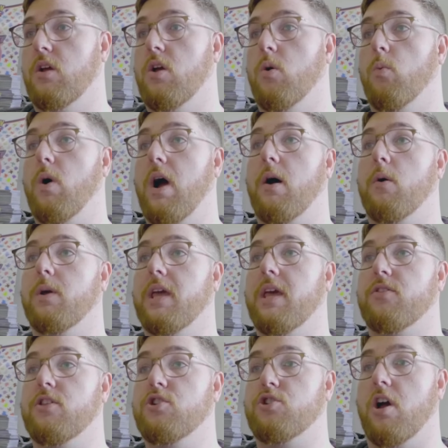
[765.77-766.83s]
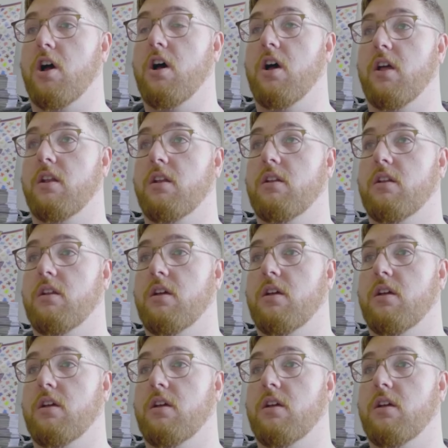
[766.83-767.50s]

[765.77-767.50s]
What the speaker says: Wow, we get the John.